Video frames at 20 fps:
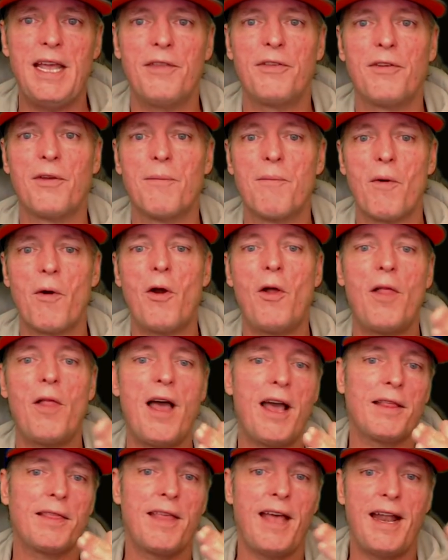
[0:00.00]
It's a
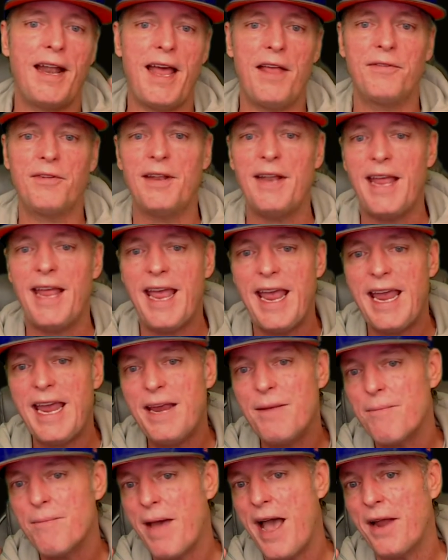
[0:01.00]
Murloc that has an
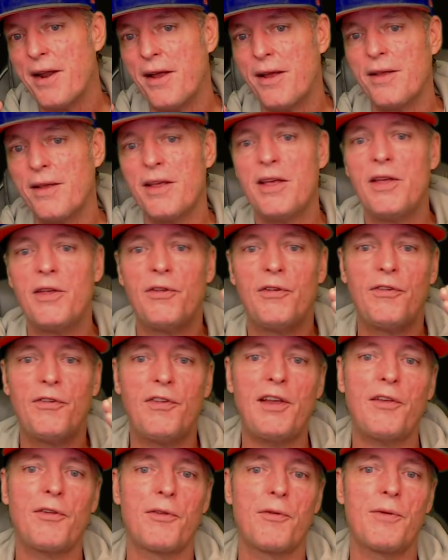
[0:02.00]
8 mana,
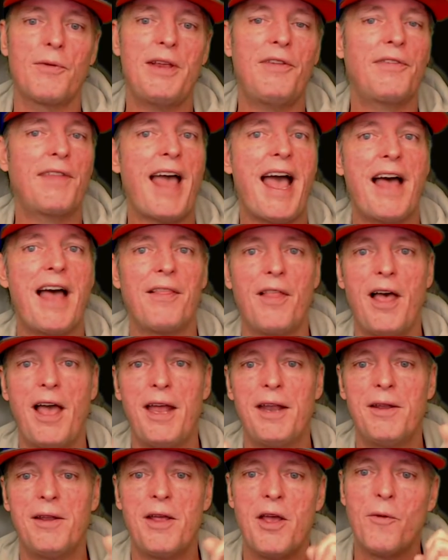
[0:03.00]
6/3 stat
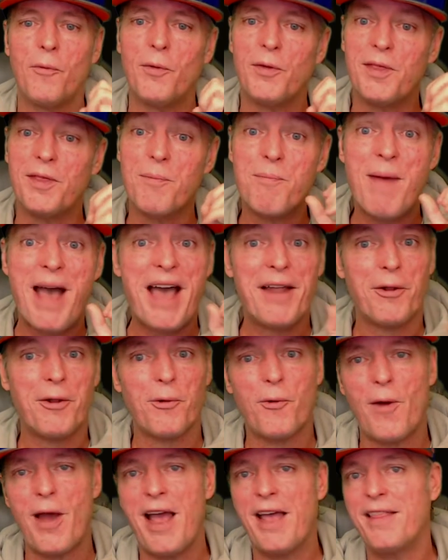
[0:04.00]
line with the
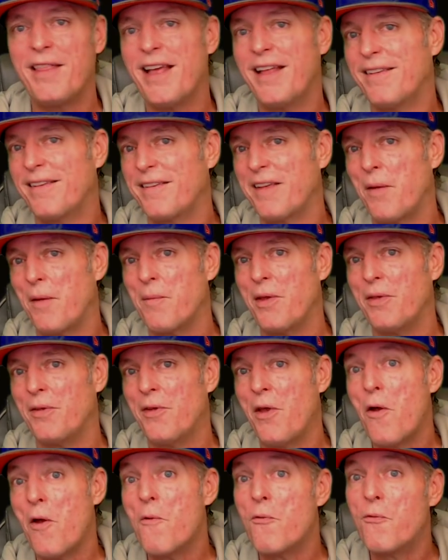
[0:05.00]
battle cry that
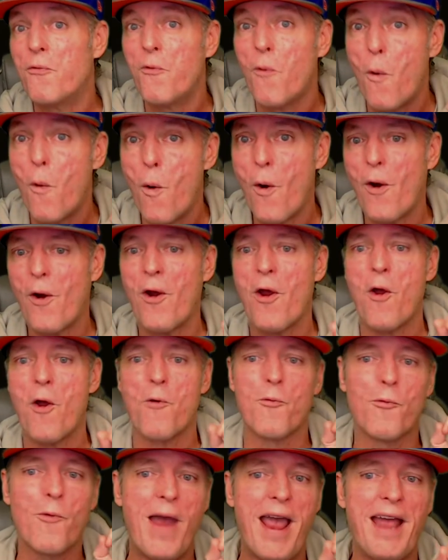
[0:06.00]
summons
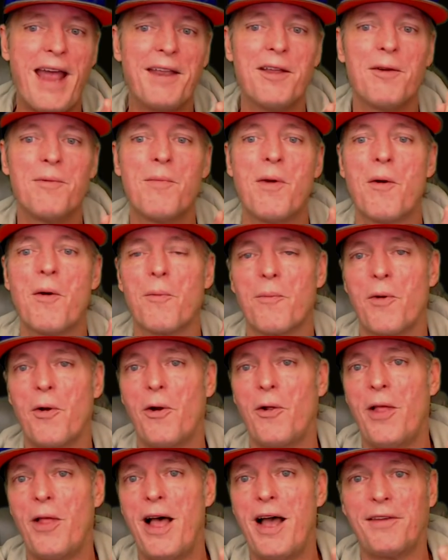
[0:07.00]
4 random
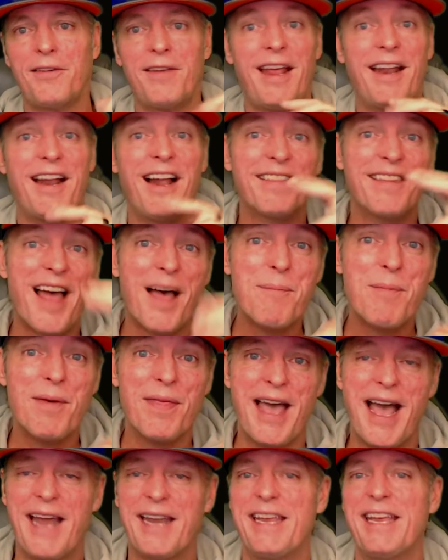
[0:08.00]
Murlocs. And on top
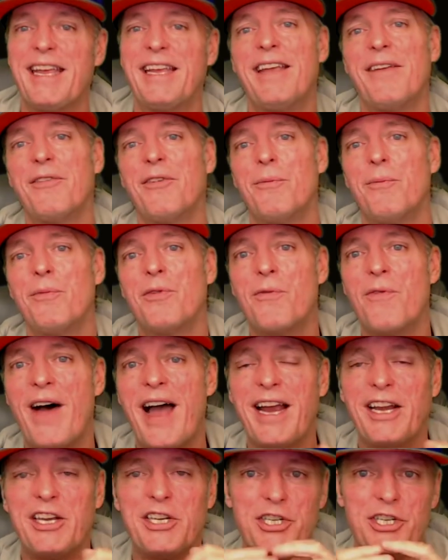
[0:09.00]
of that, it gives them
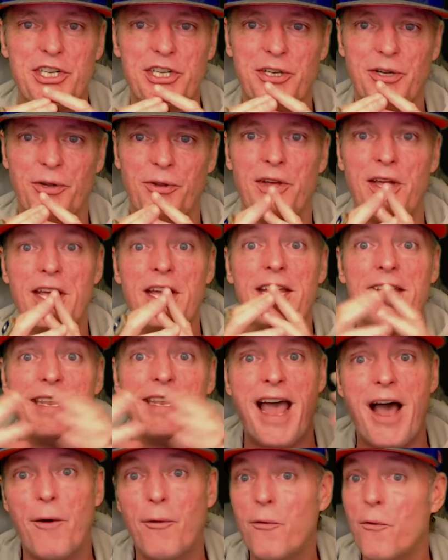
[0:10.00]
Divine Shield.
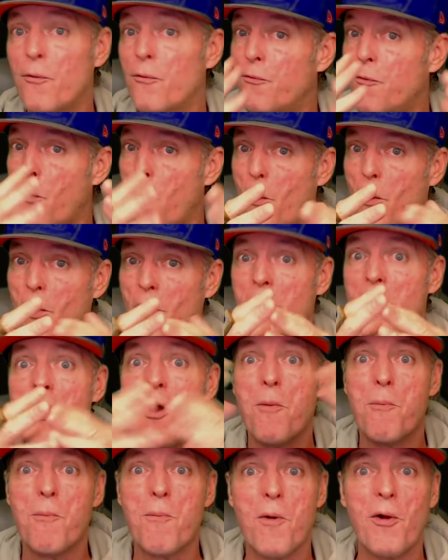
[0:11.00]
Now,
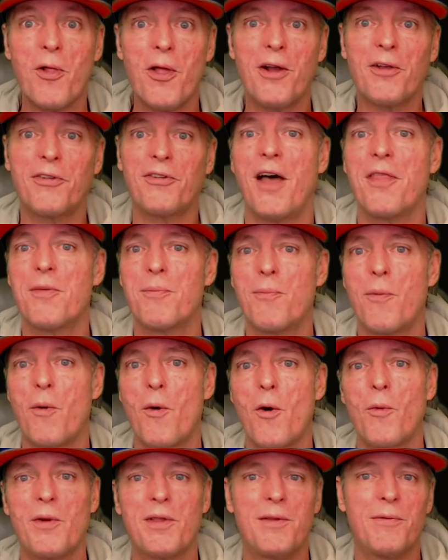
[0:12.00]
4 Murlocs on the
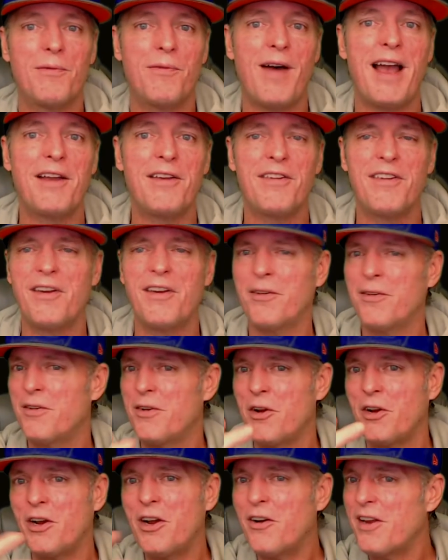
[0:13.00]
board with Divine
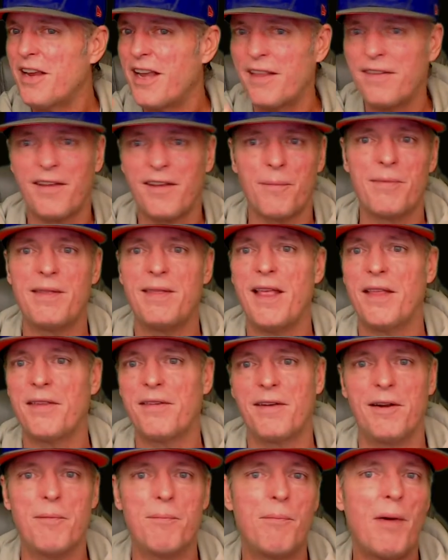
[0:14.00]
Shield, you're going to get something
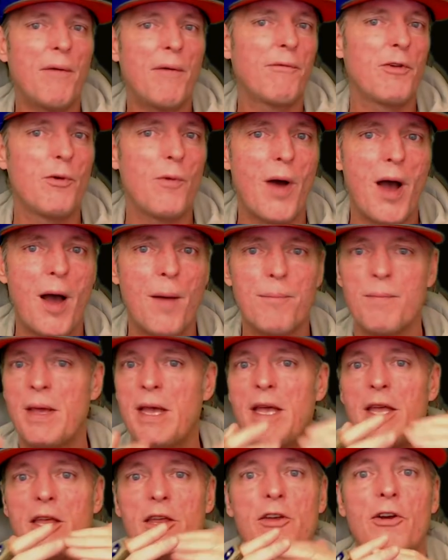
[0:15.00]
that's going to buff you up.
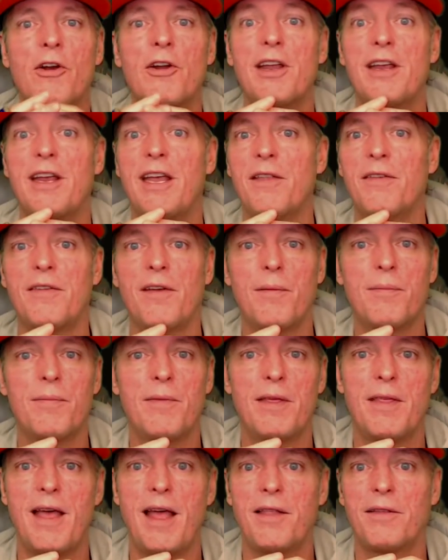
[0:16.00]
You're going to get
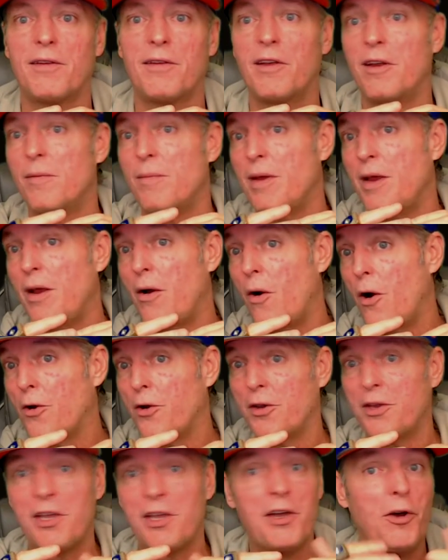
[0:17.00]
something that's going to be
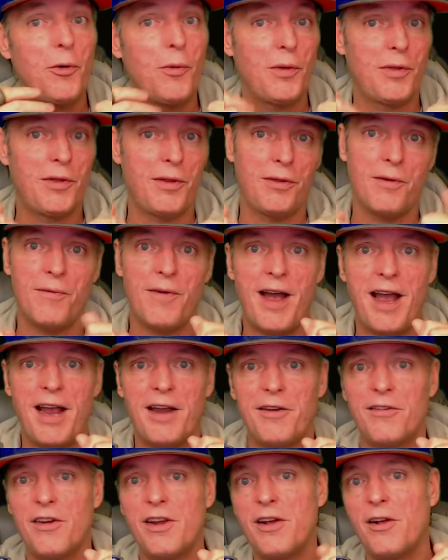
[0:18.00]
hard to kill with the
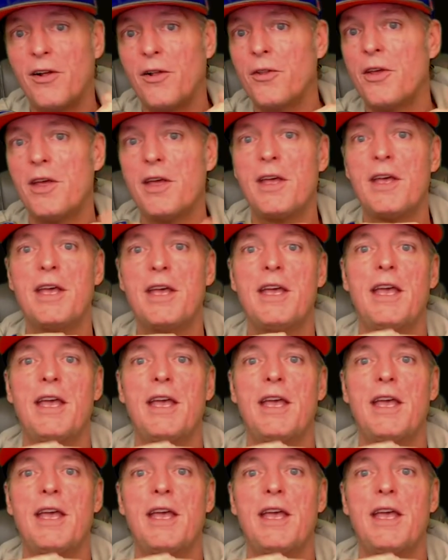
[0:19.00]
Divine Shield.